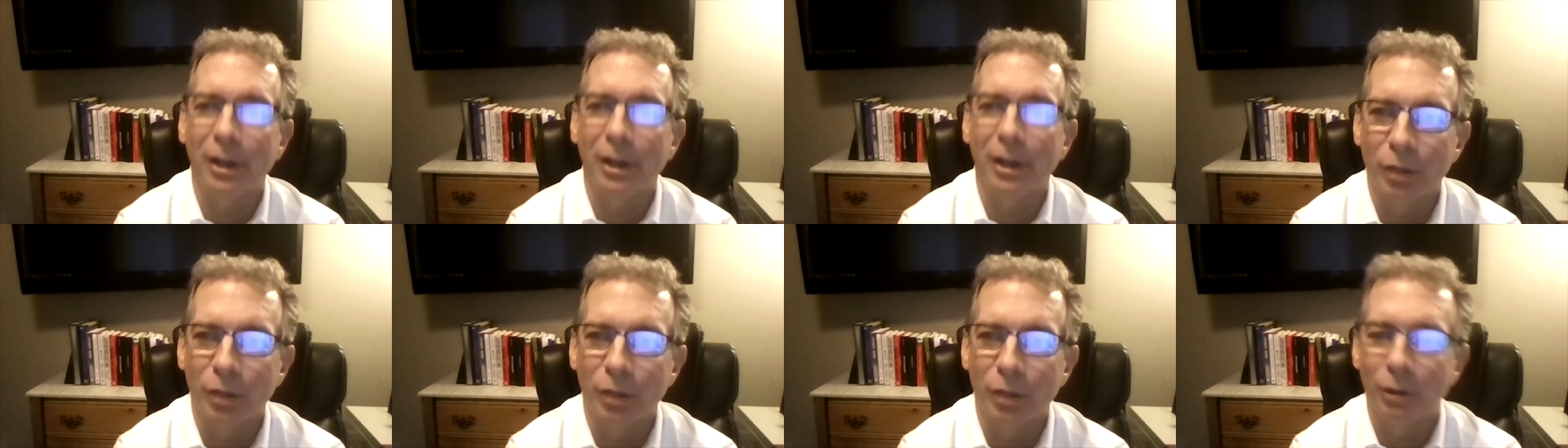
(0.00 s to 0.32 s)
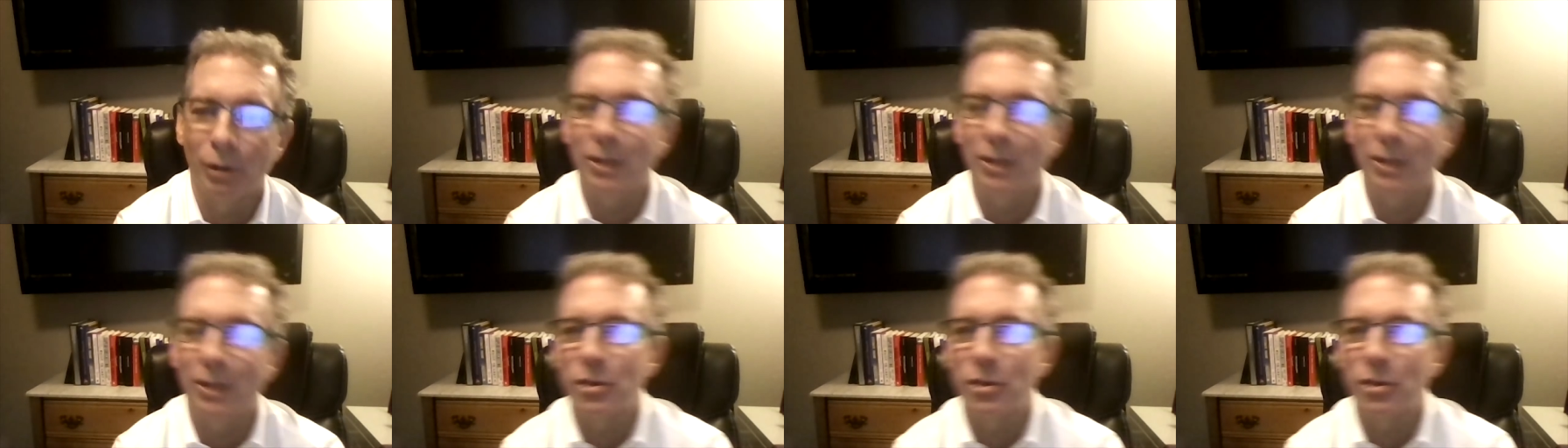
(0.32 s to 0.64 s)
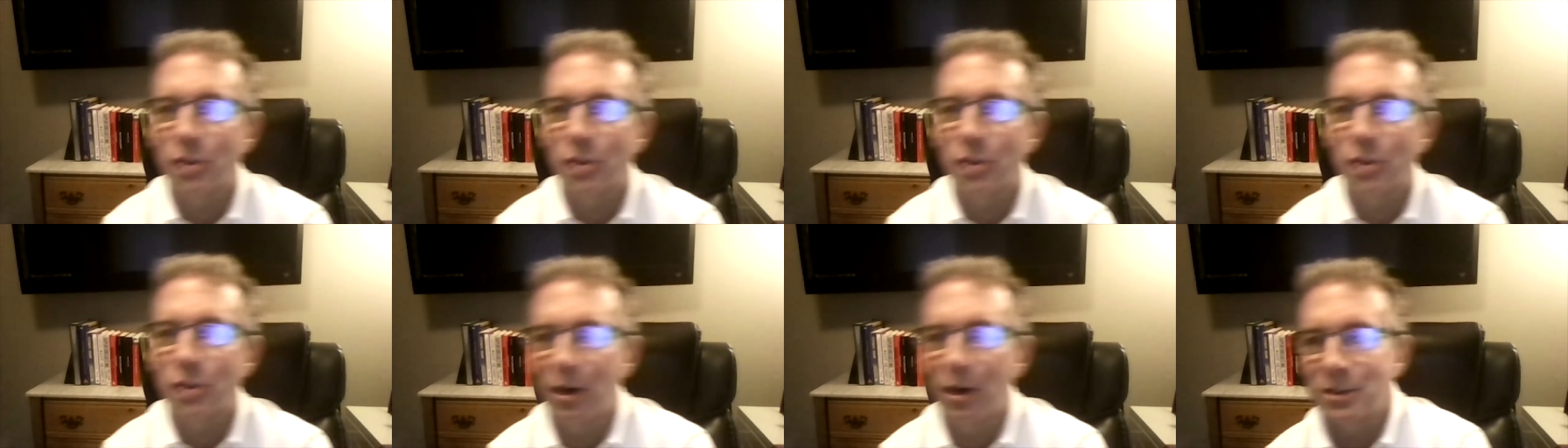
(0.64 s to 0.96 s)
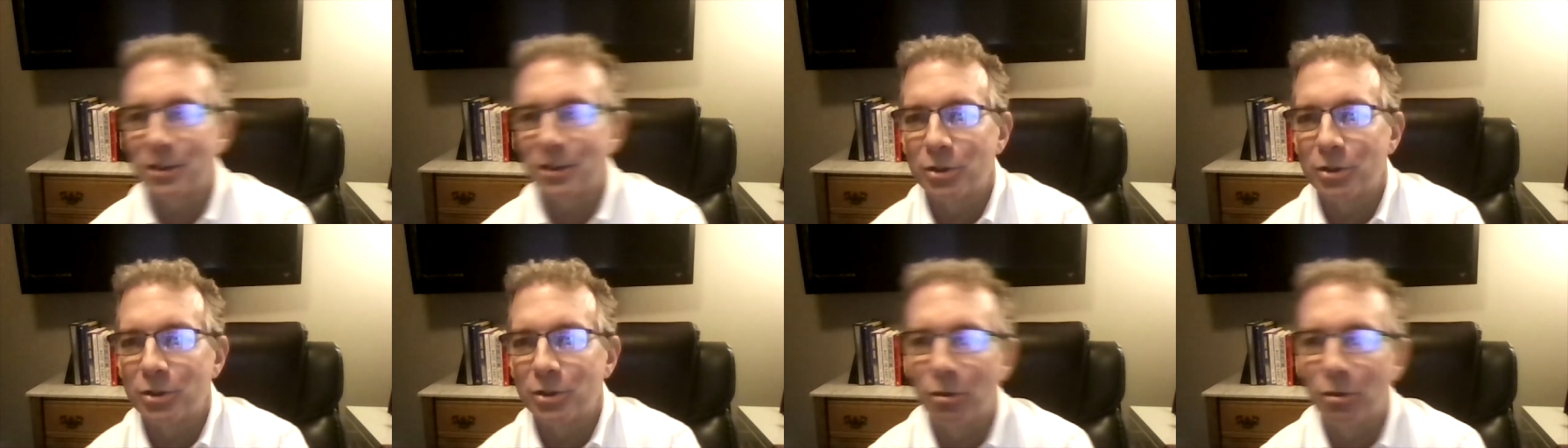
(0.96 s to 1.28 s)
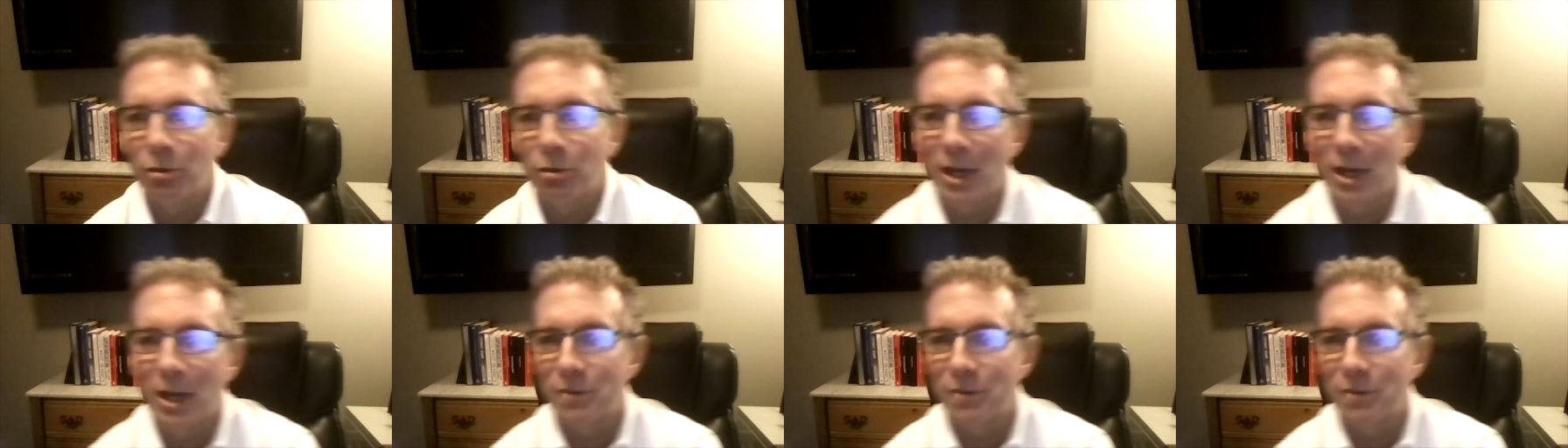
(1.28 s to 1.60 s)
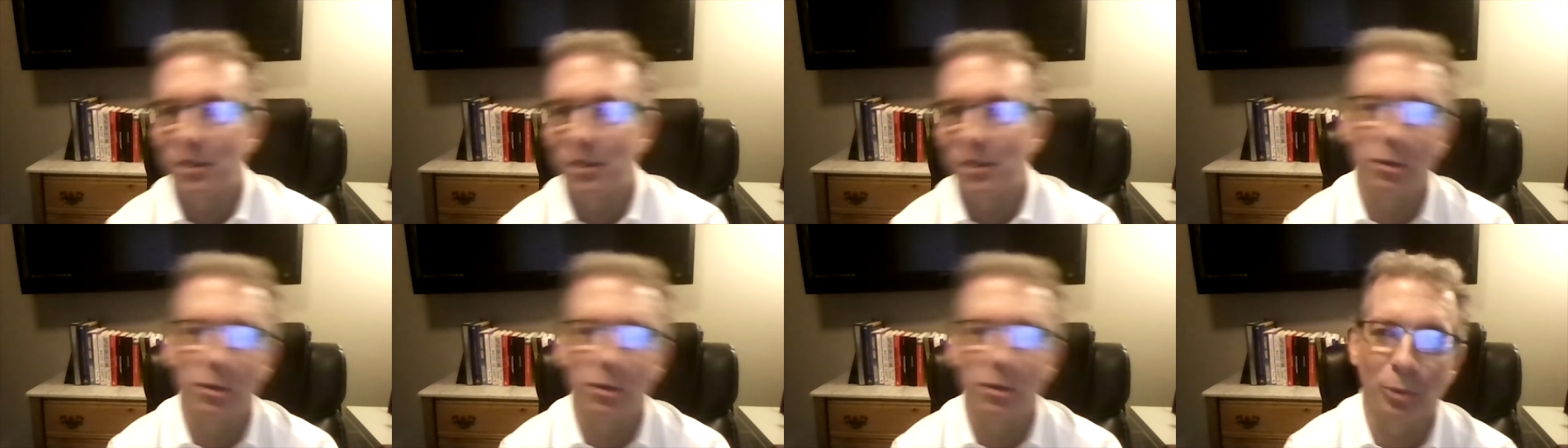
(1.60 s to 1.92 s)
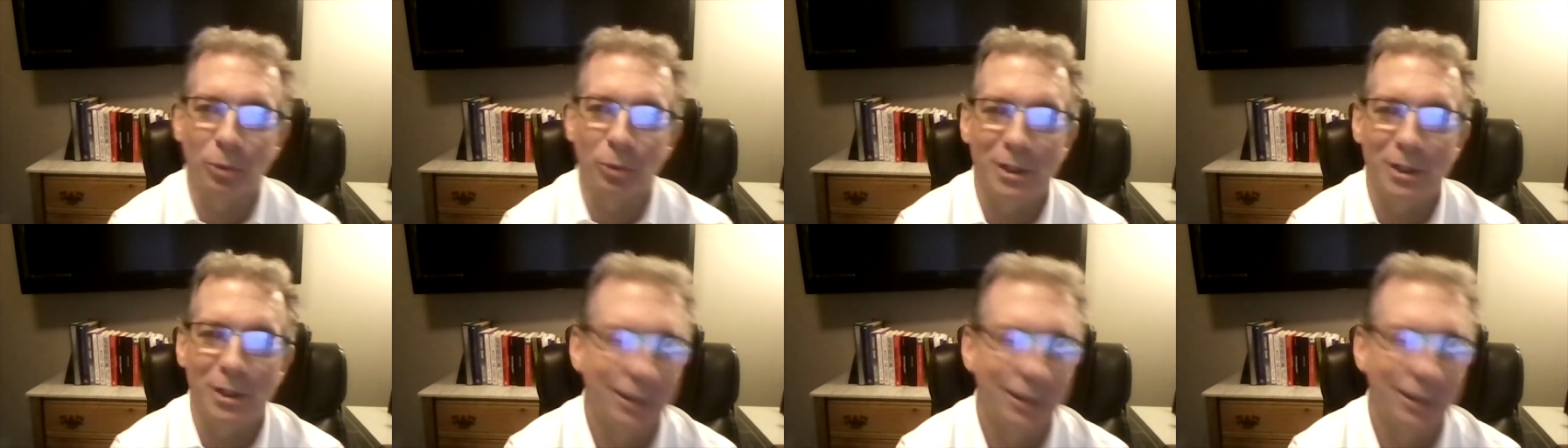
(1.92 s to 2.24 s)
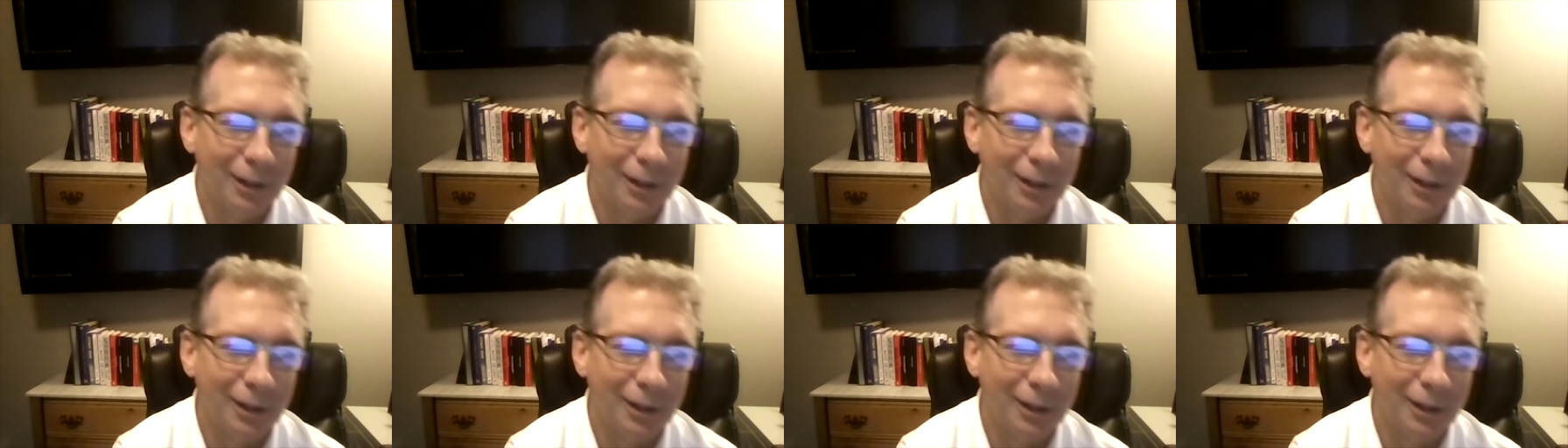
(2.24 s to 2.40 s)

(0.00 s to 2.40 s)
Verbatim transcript: If you go look at the charts in 2003, it